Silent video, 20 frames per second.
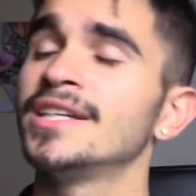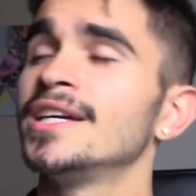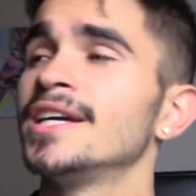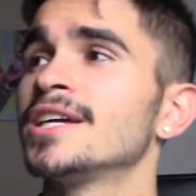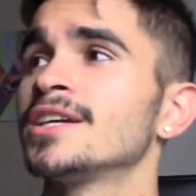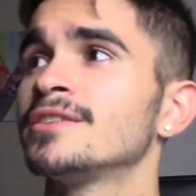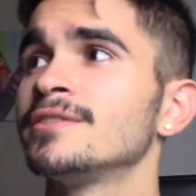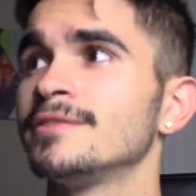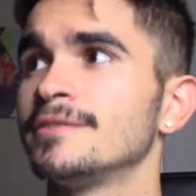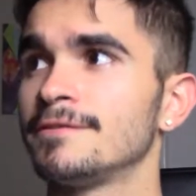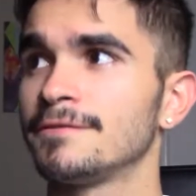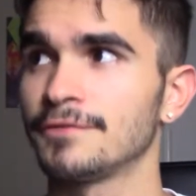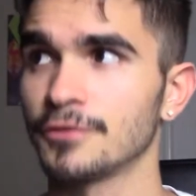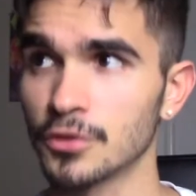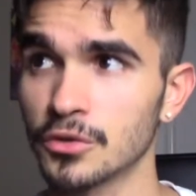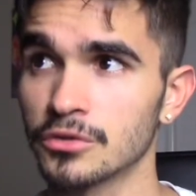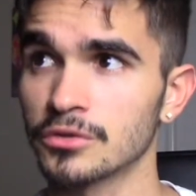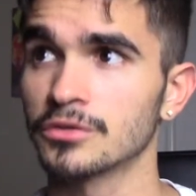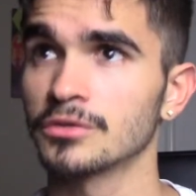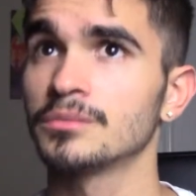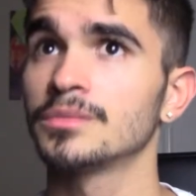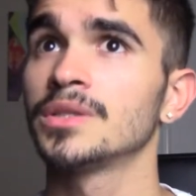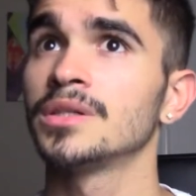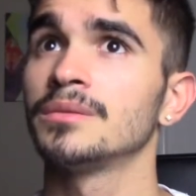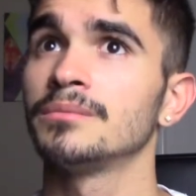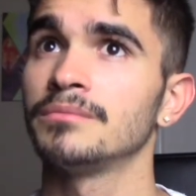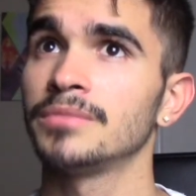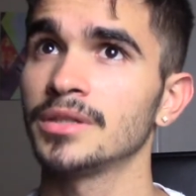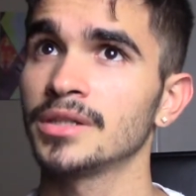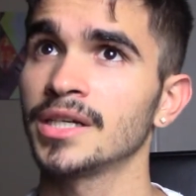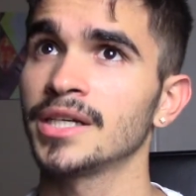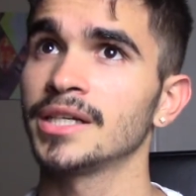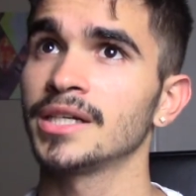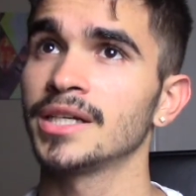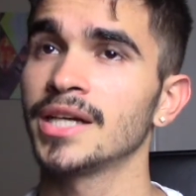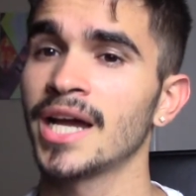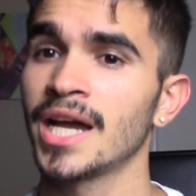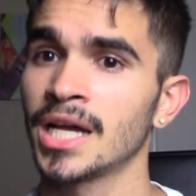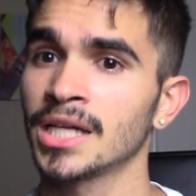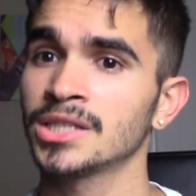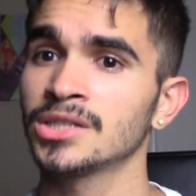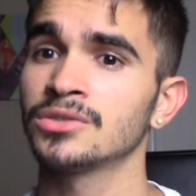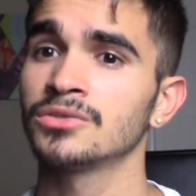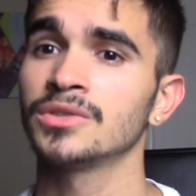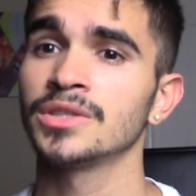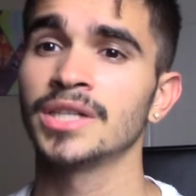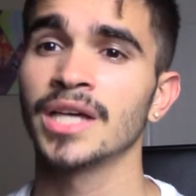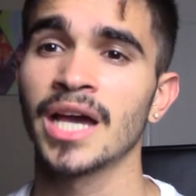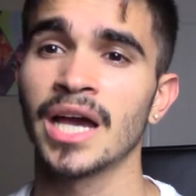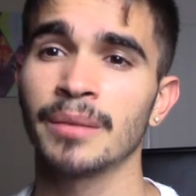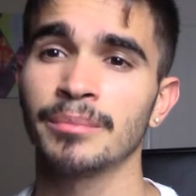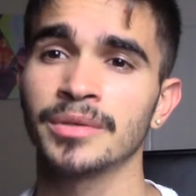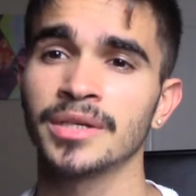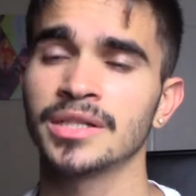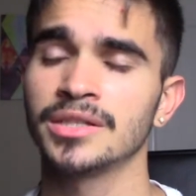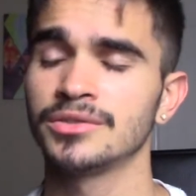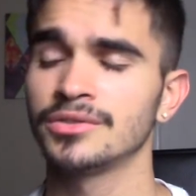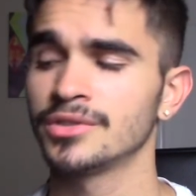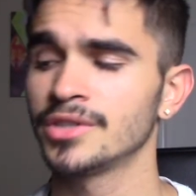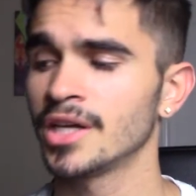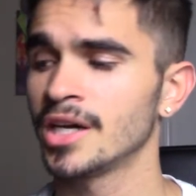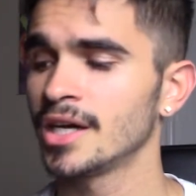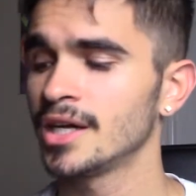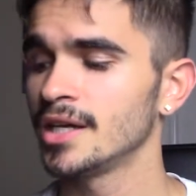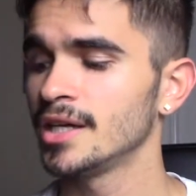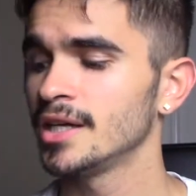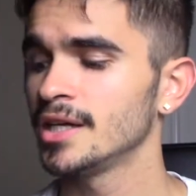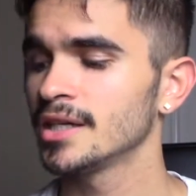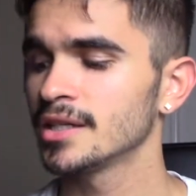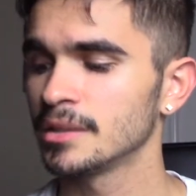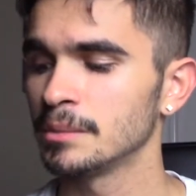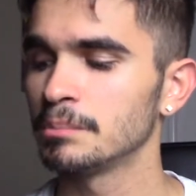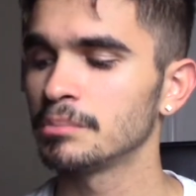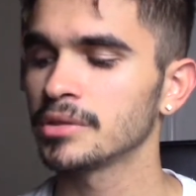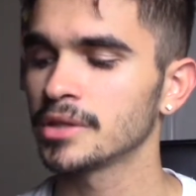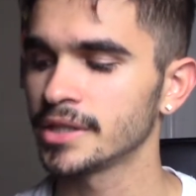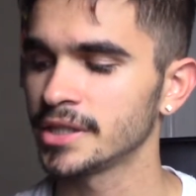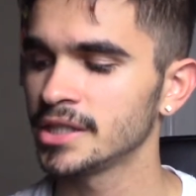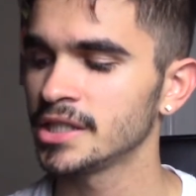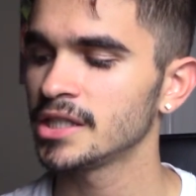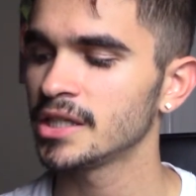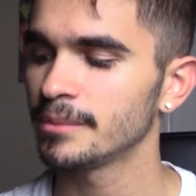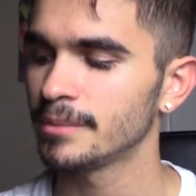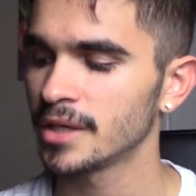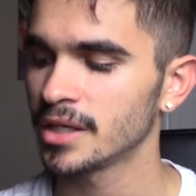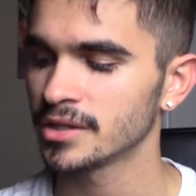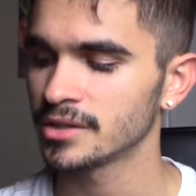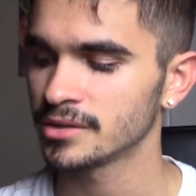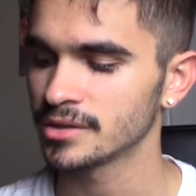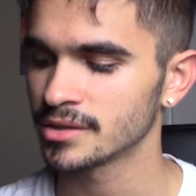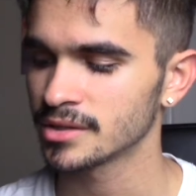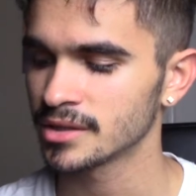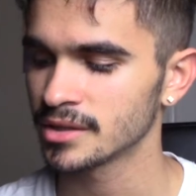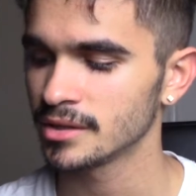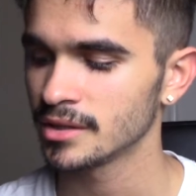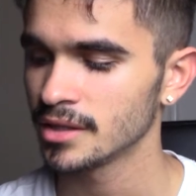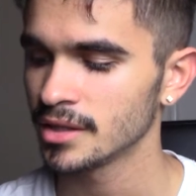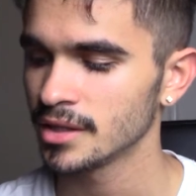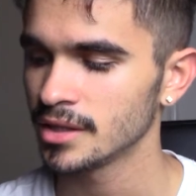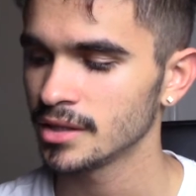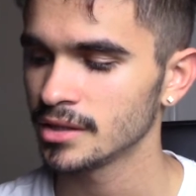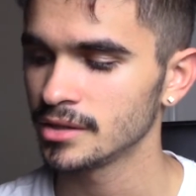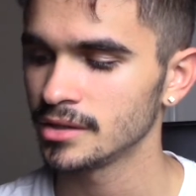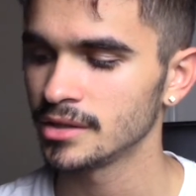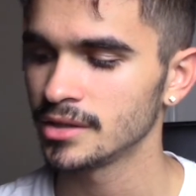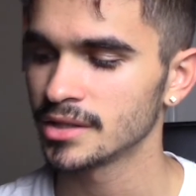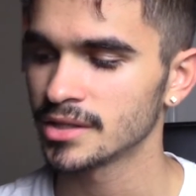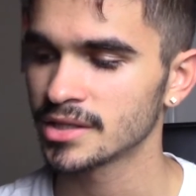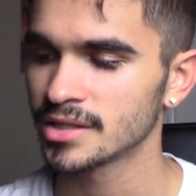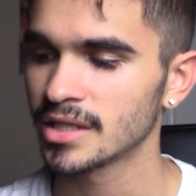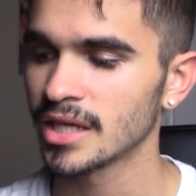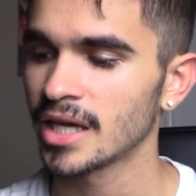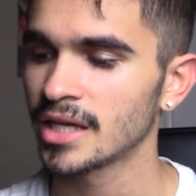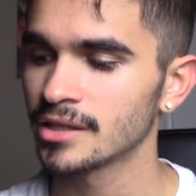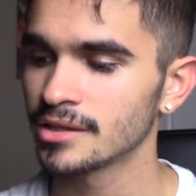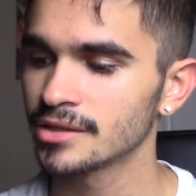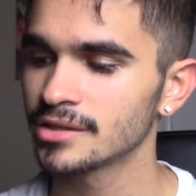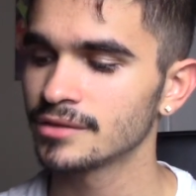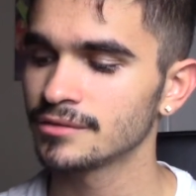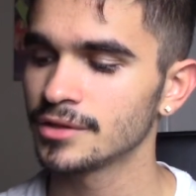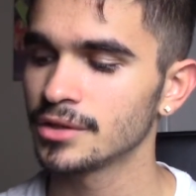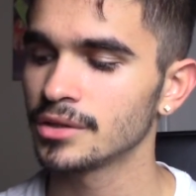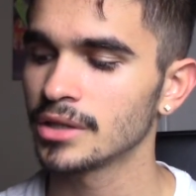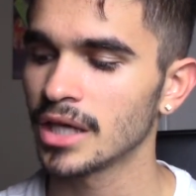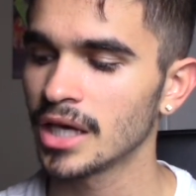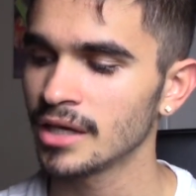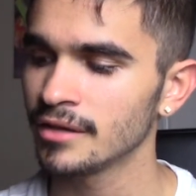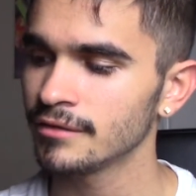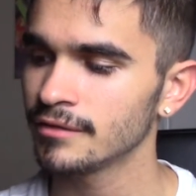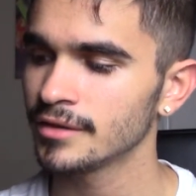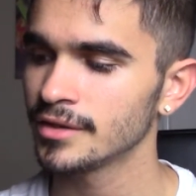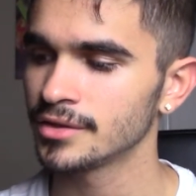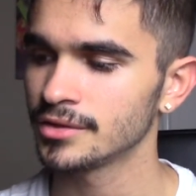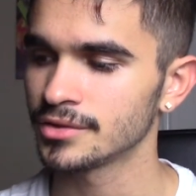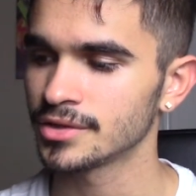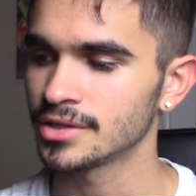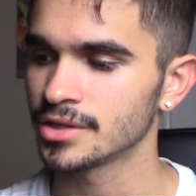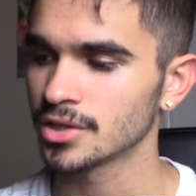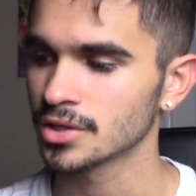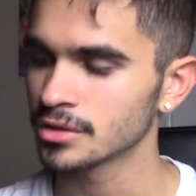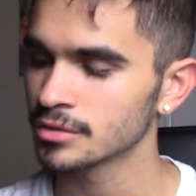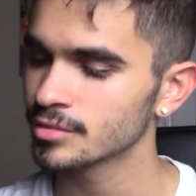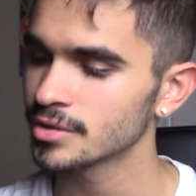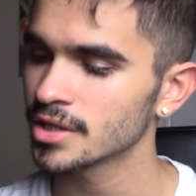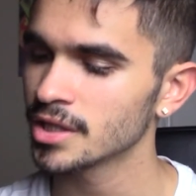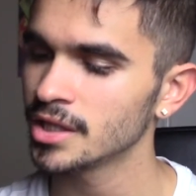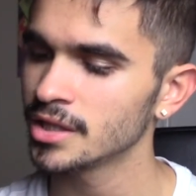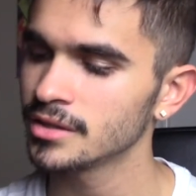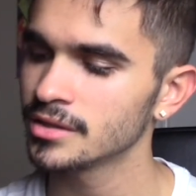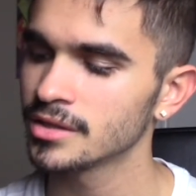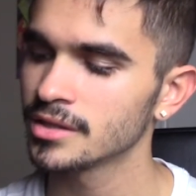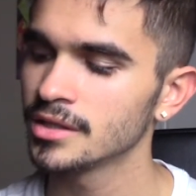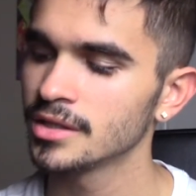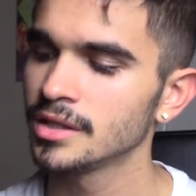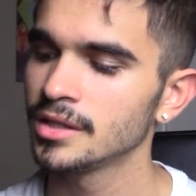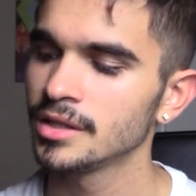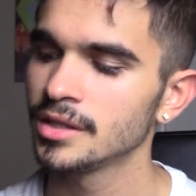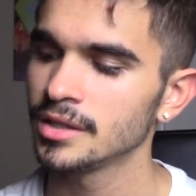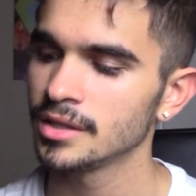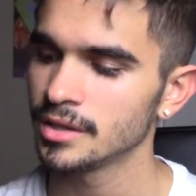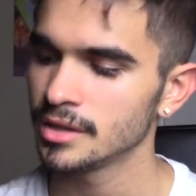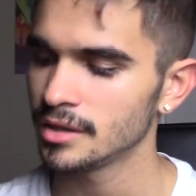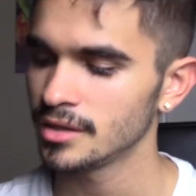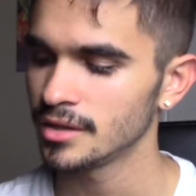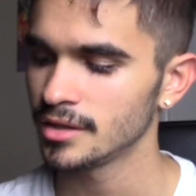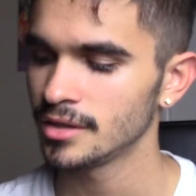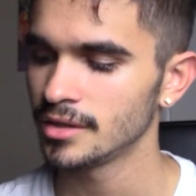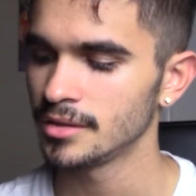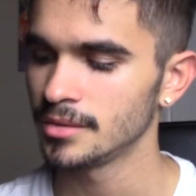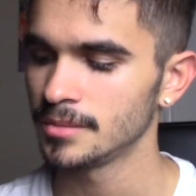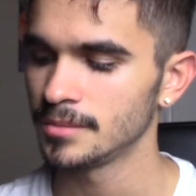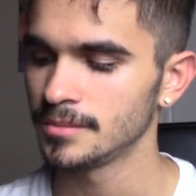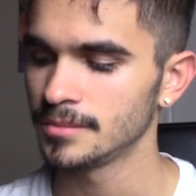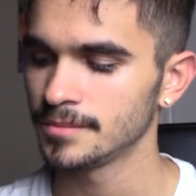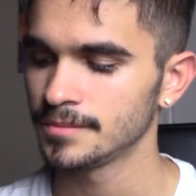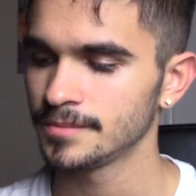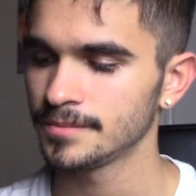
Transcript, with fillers: conformed, but, like, actually happy, and you're not complaining about this, the status of your life, your circumstance, um...